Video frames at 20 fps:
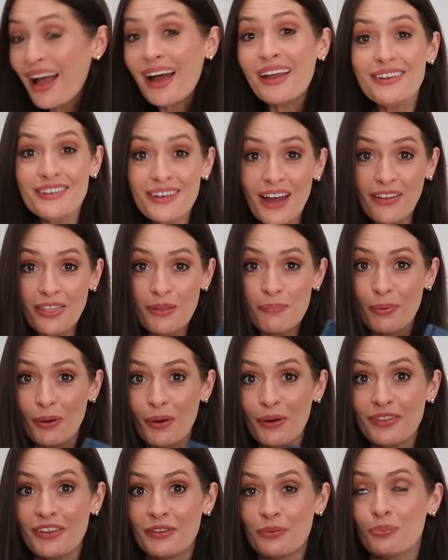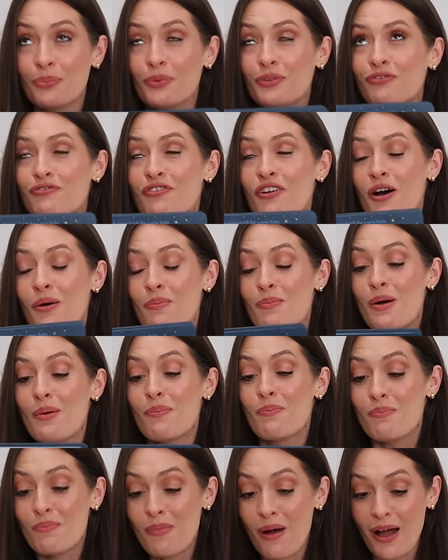Another book, this one was from
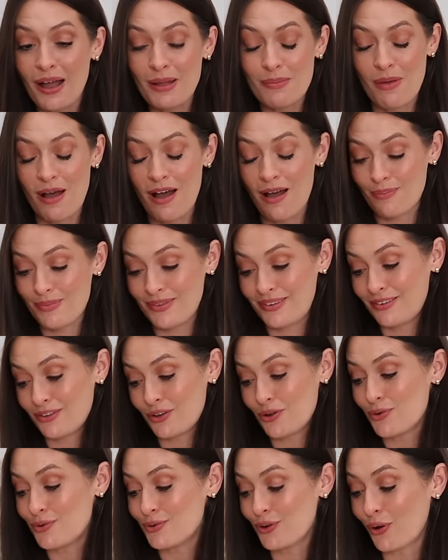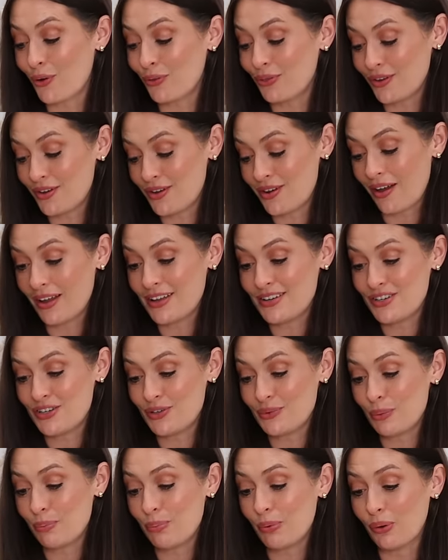my mum. This is called On the Night
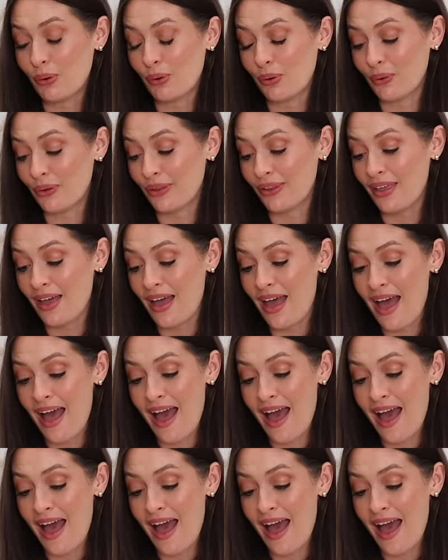You Were Born.